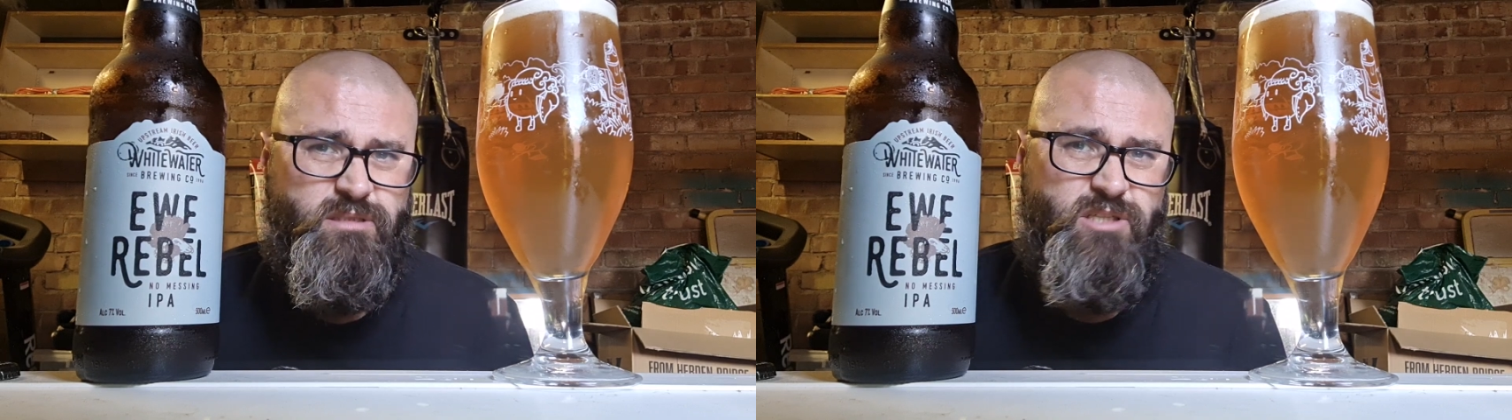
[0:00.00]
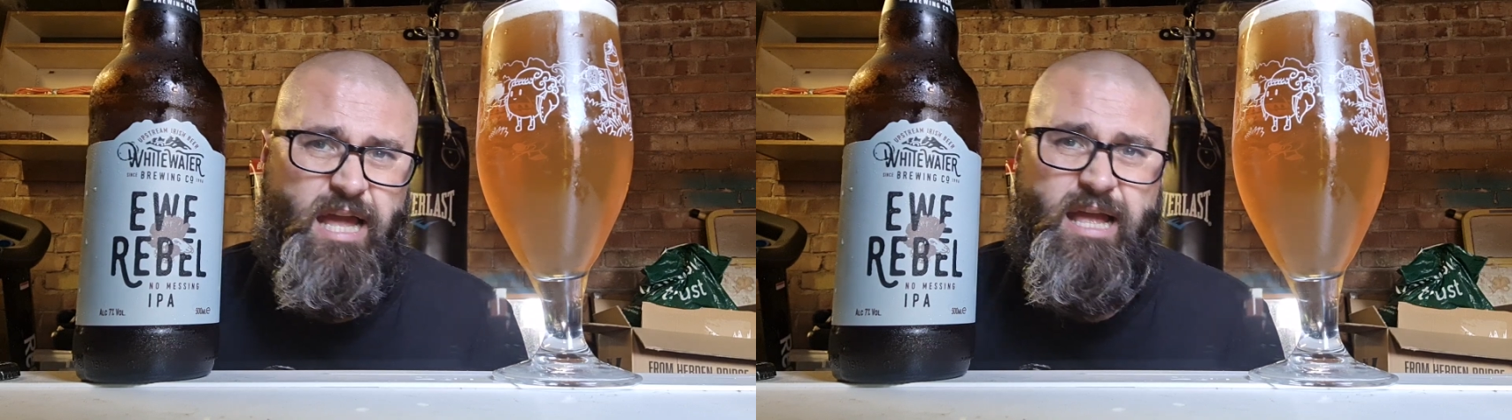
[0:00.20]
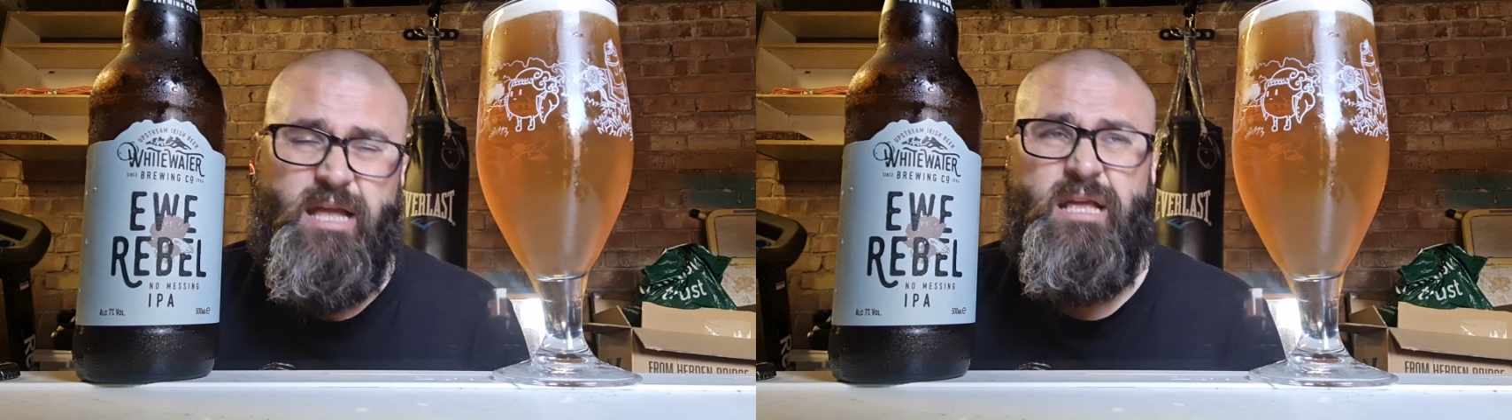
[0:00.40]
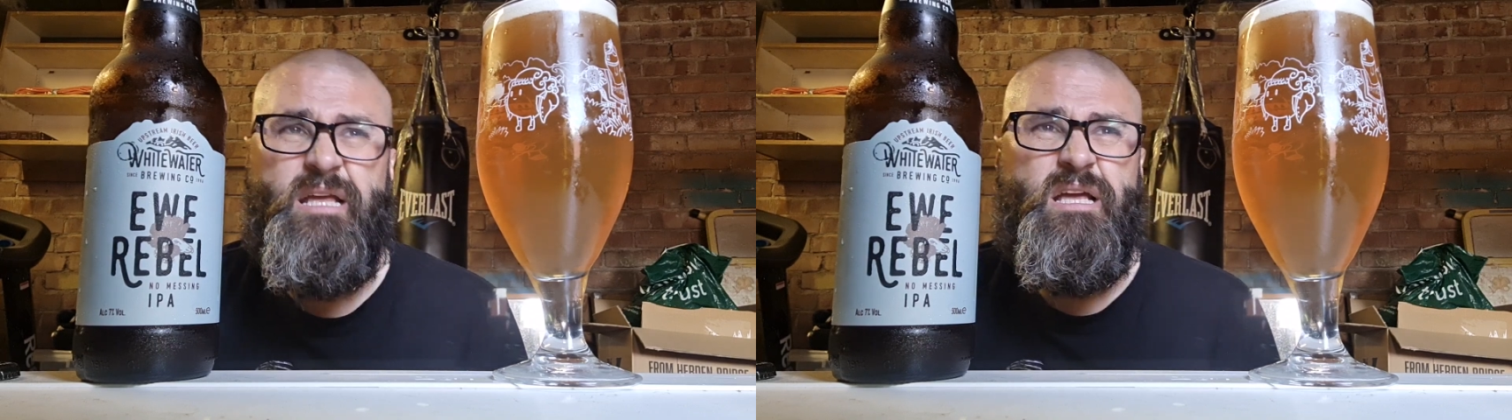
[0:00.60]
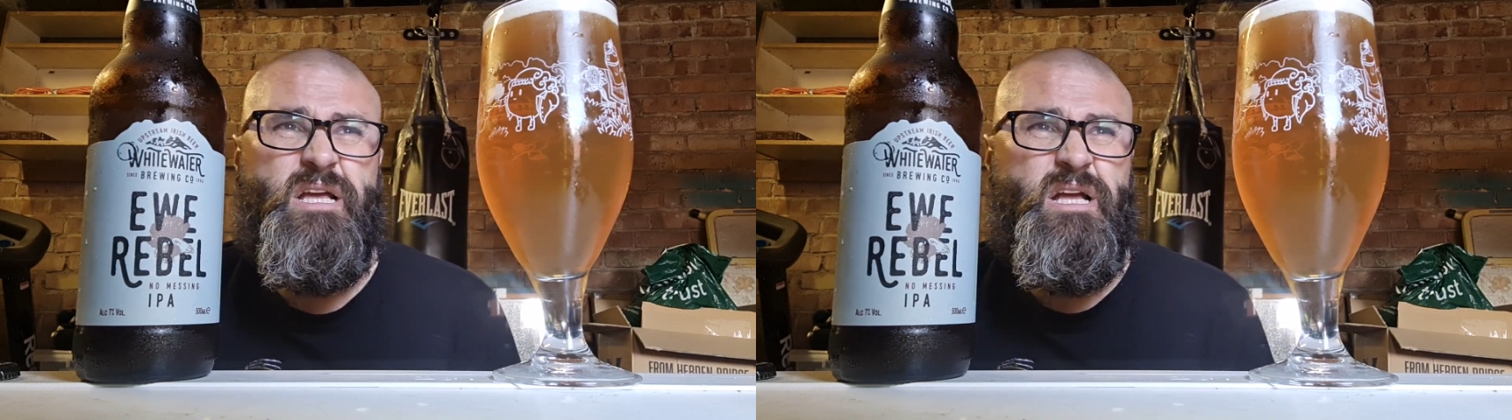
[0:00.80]
to
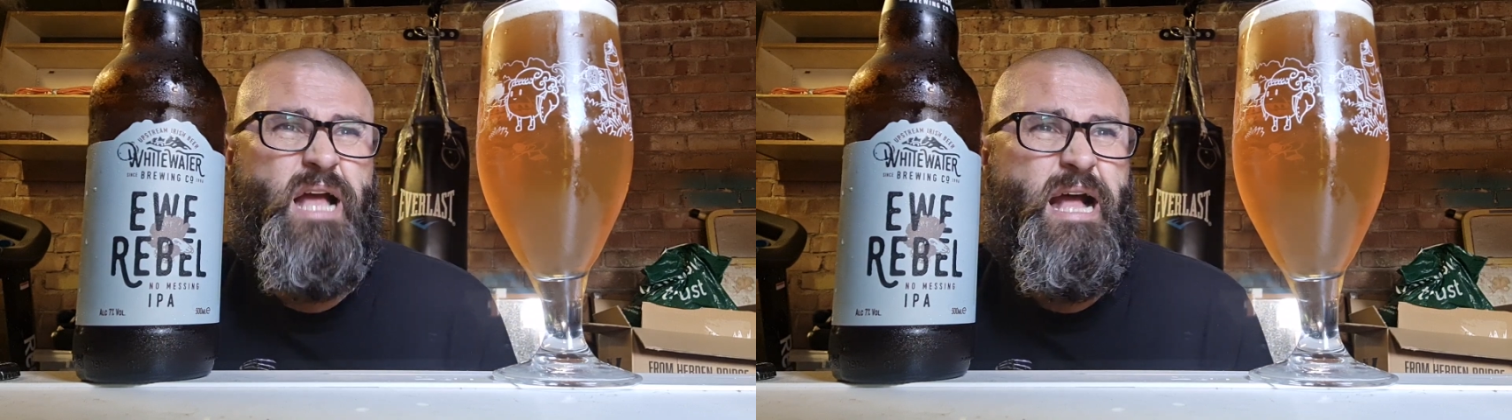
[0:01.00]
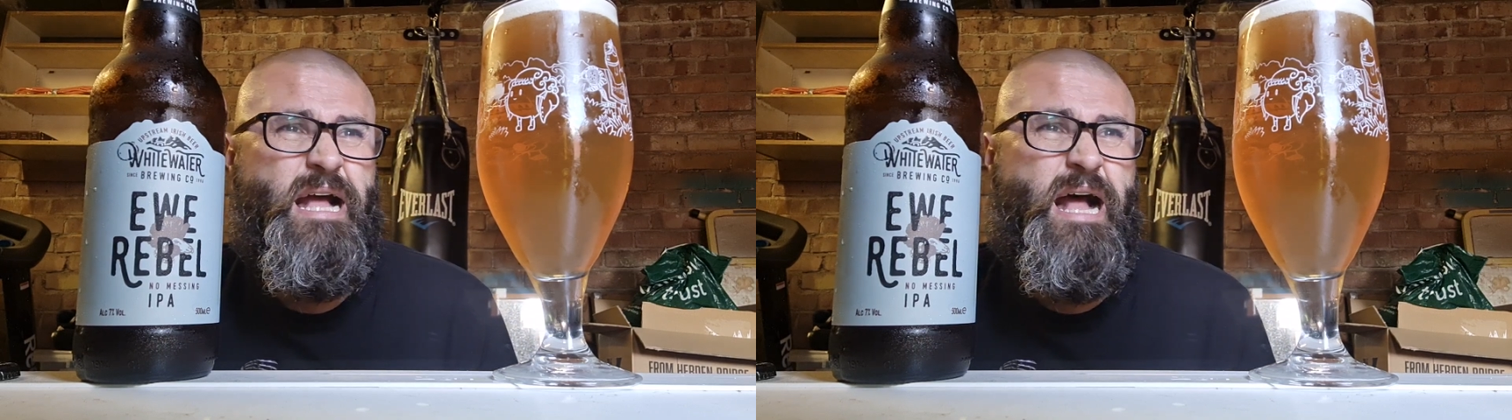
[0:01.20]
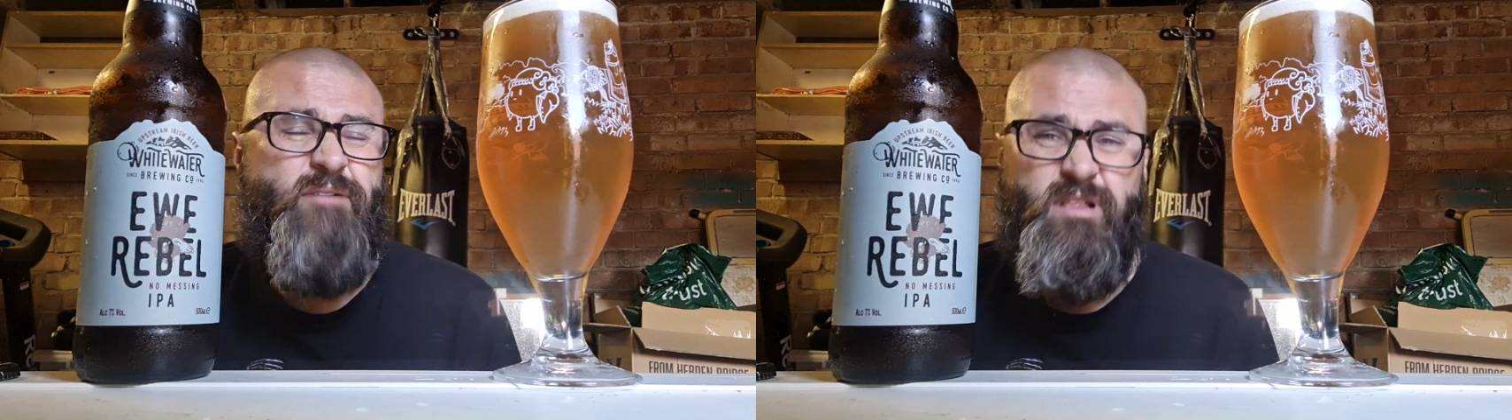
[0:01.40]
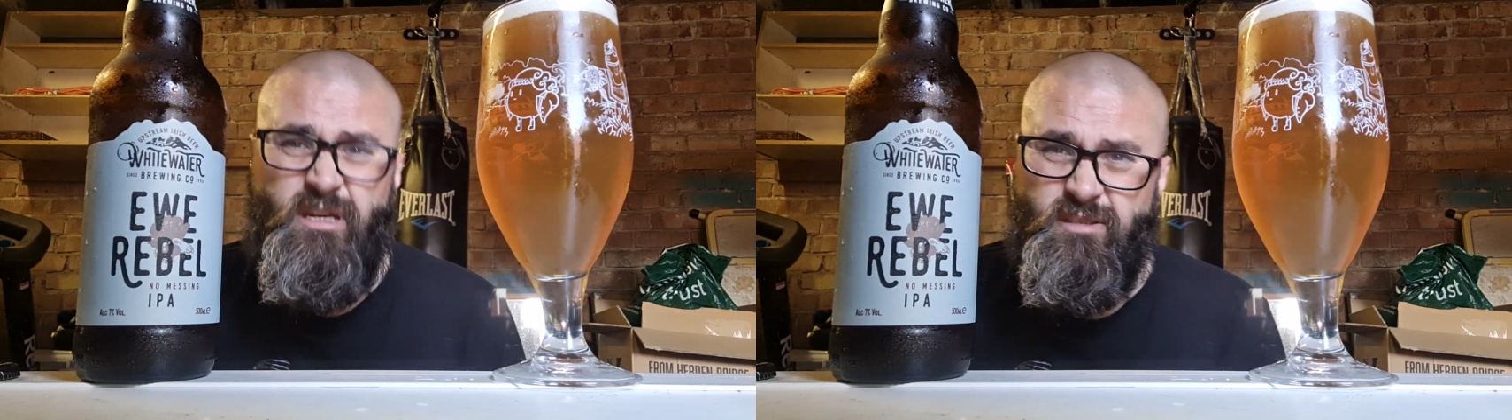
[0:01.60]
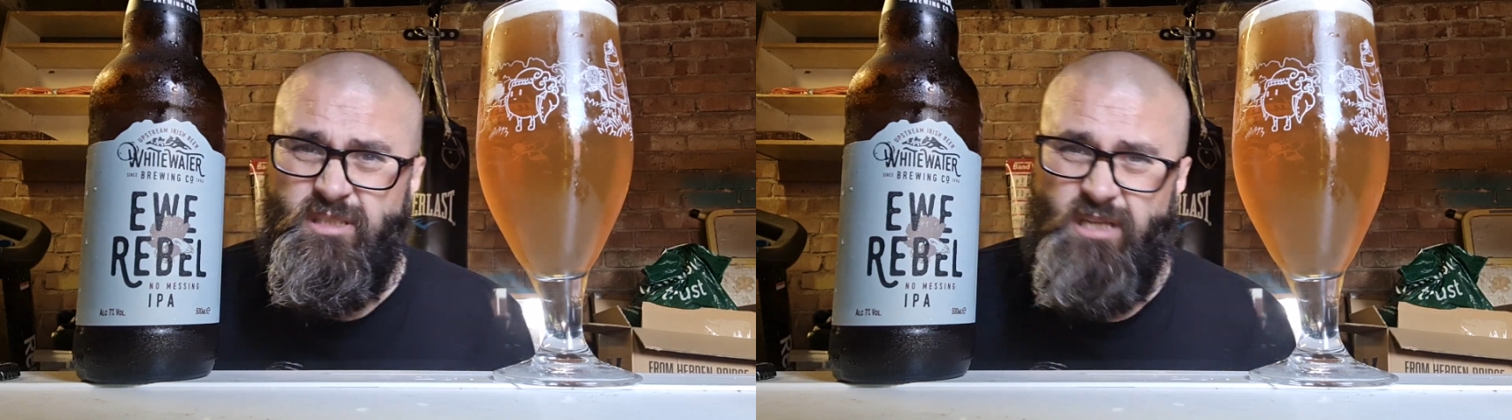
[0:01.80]
have a
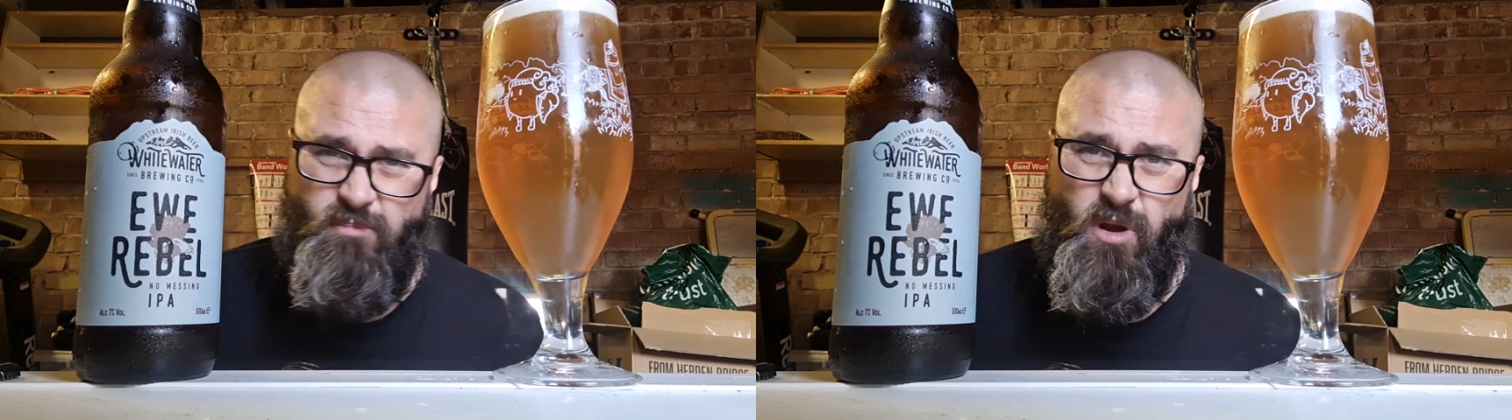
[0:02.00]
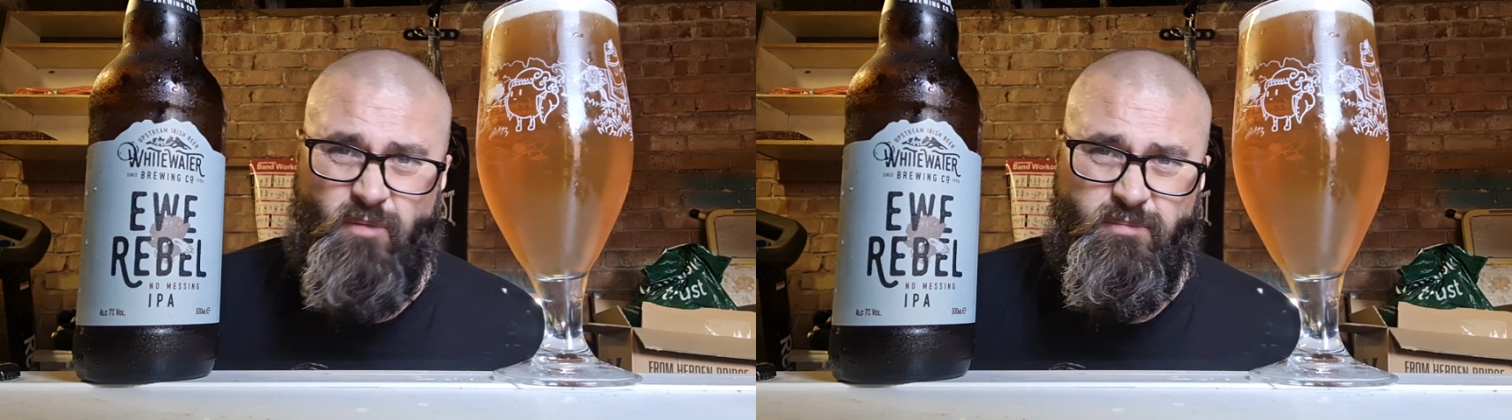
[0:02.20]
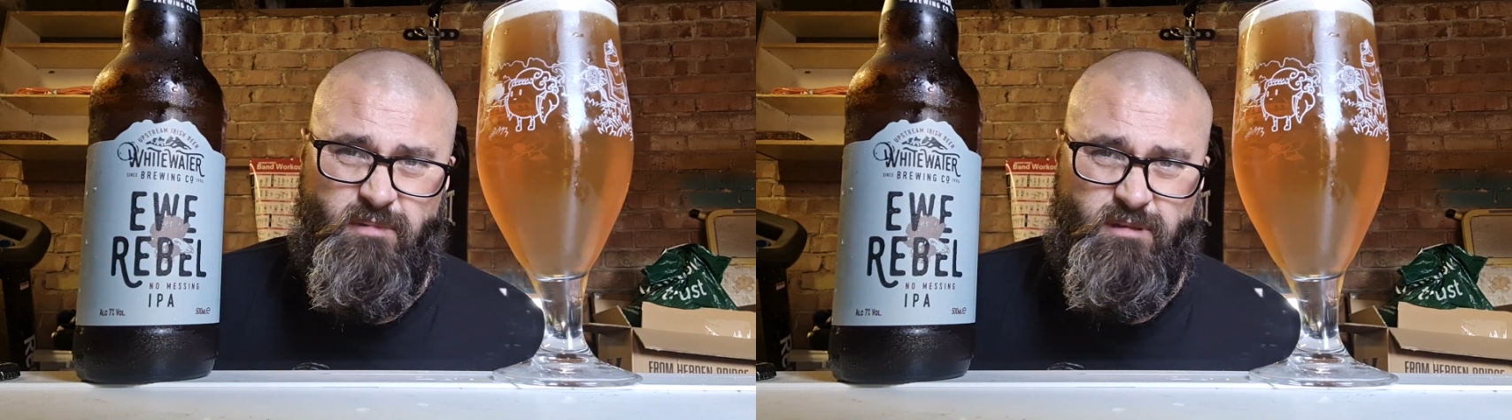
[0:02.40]
little sip on